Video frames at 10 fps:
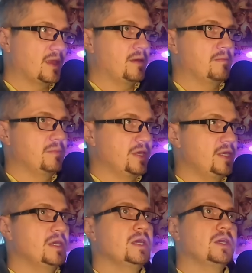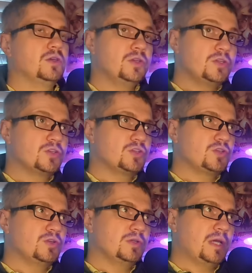B, you need
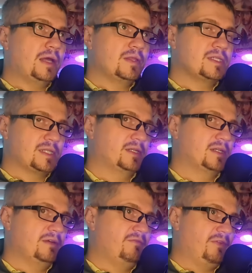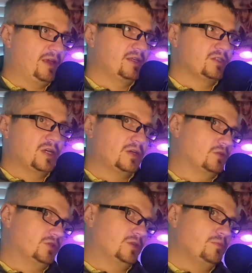to understand the things you're
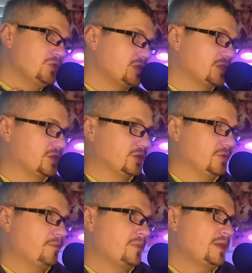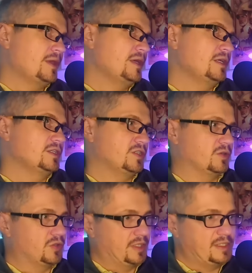contributing to. So
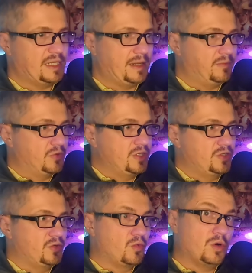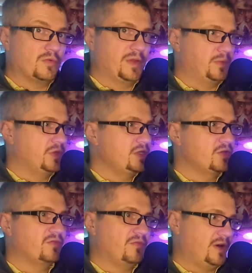to understand them, you need to work with them. You need
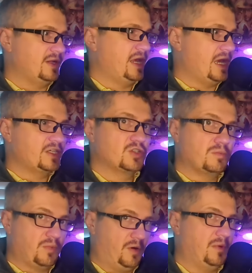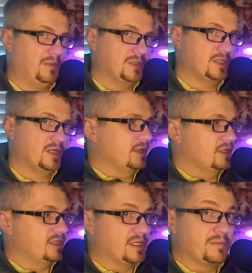to find actual problems.
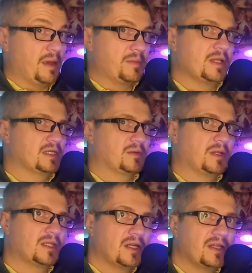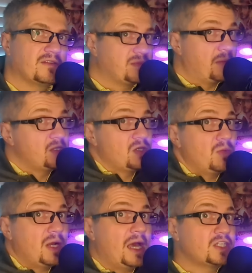See, maybe there are some alternatives. Maybe
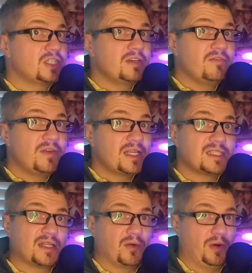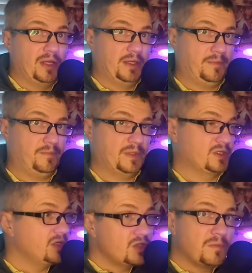someone actually fixed that already. So
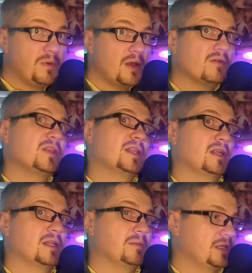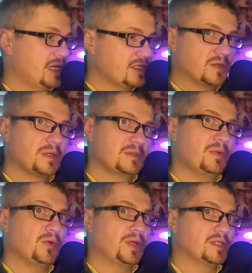you need to play with that a little bit, get some
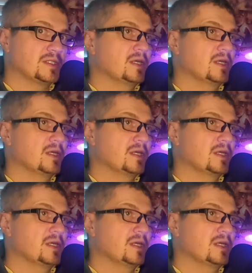experience.